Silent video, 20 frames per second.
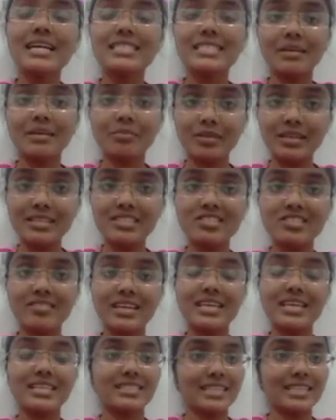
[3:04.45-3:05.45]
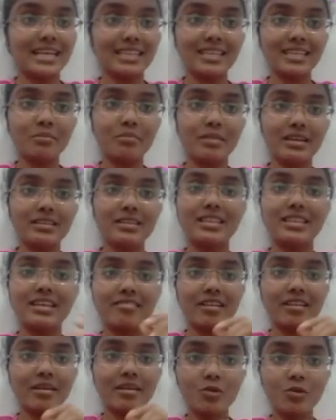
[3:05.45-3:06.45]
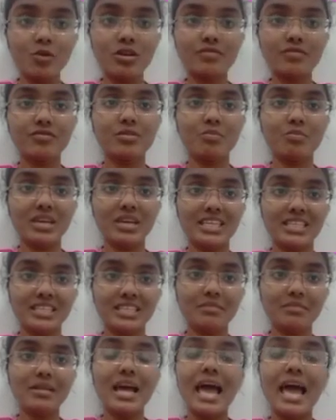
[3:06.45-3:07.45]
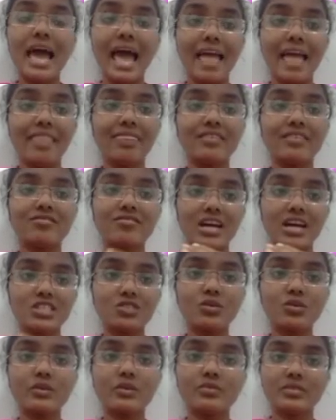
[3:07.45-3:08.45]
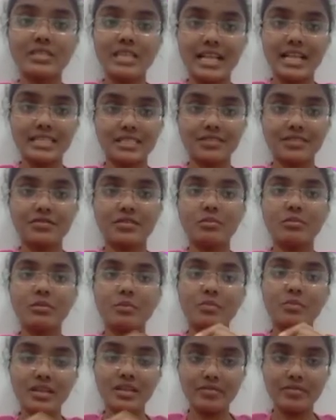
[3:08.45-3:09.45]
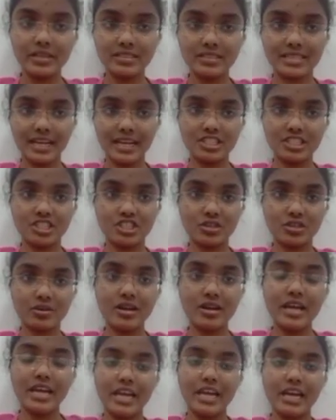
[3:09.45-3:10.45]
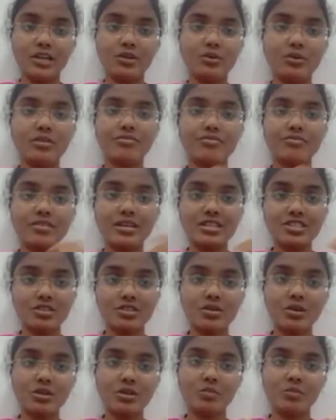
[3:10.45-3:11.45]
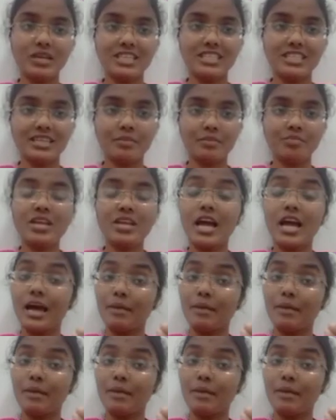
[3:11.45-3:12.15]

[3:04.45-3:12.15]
Subculturing is nothing but the removal of the medium and the transfer of cells from a previous culture into a fresh growth medium,